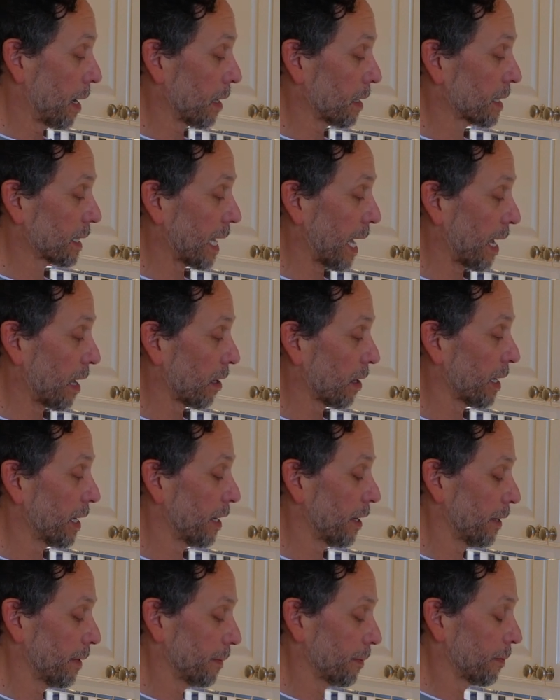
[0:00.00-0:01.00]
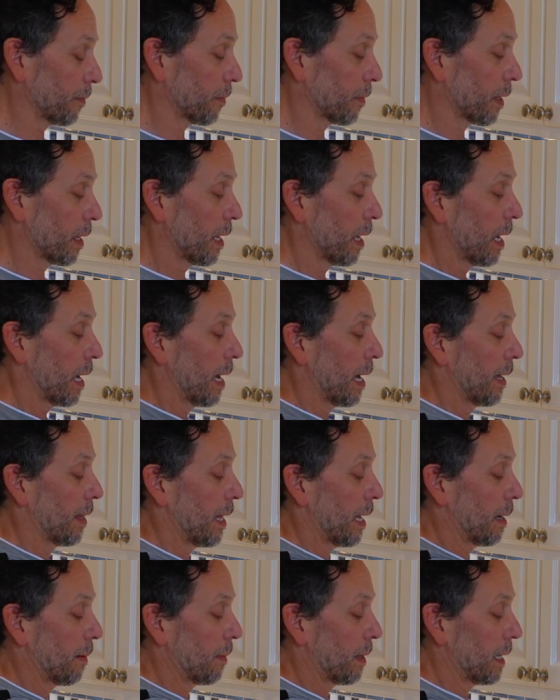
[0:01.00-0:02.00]
scale here, and
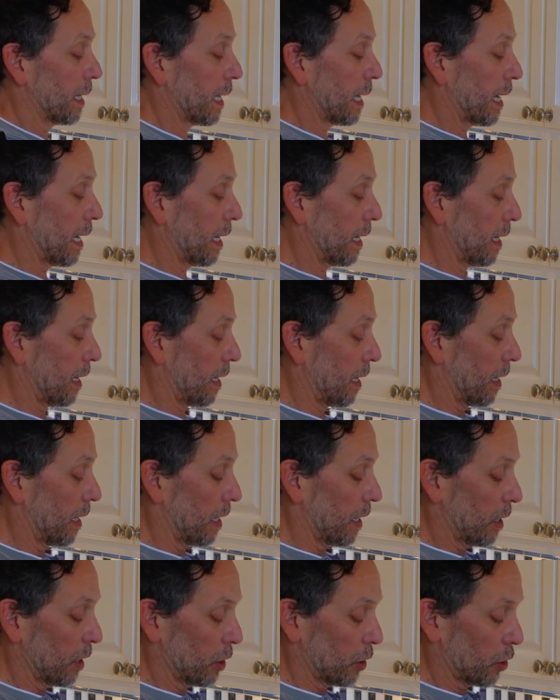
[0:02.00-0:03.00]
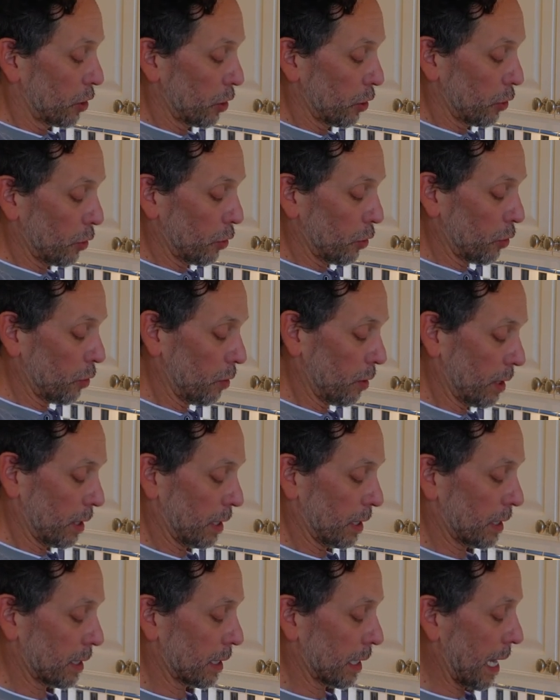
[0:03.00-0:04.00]
then I'm going to get 2
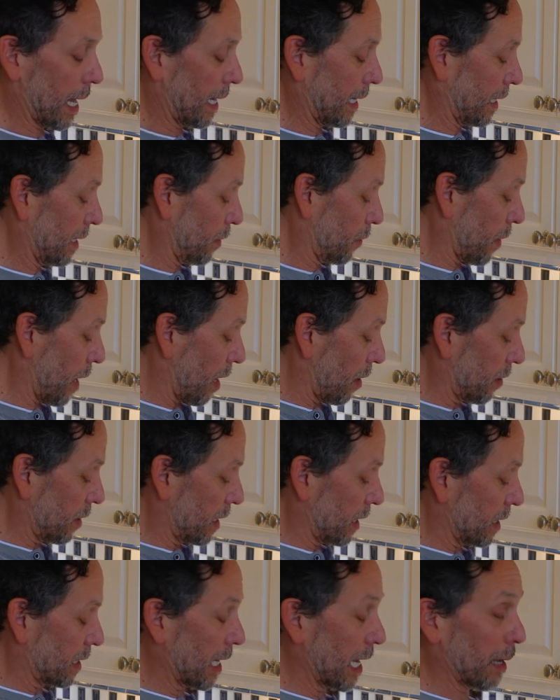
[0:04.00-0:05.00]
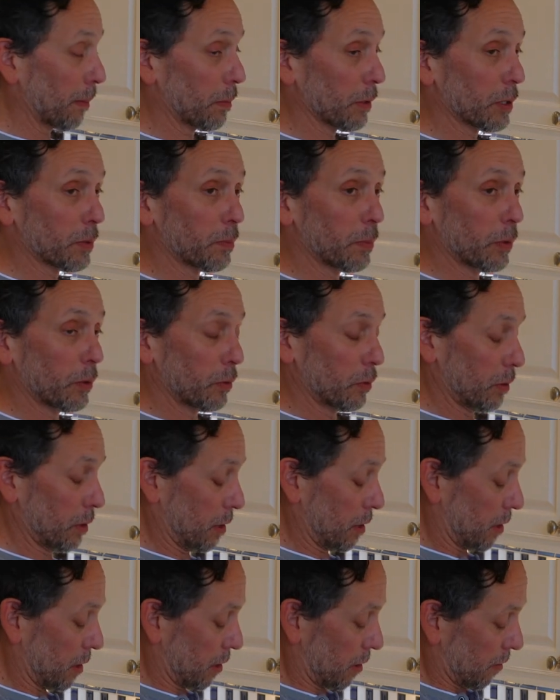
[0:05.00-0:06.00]
slightly rounded
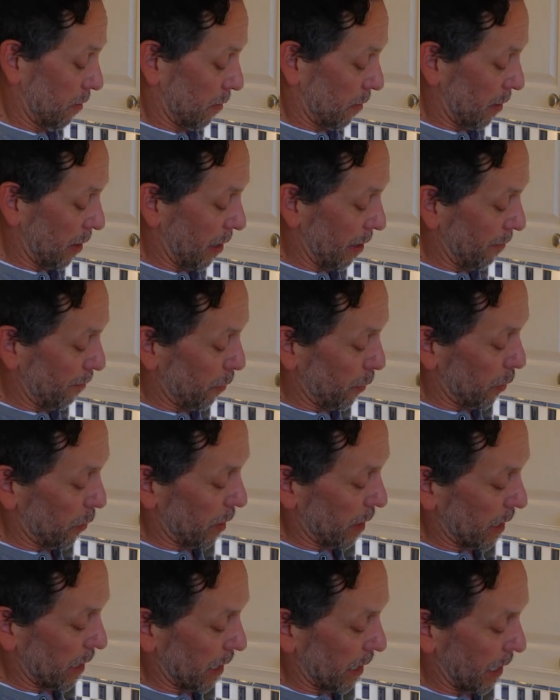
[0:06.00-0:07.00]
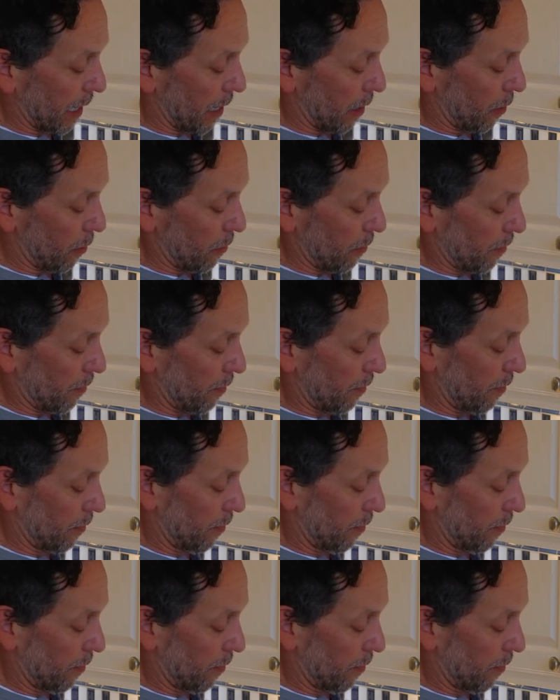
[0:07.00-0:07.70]
tablespoons of brewing cacao.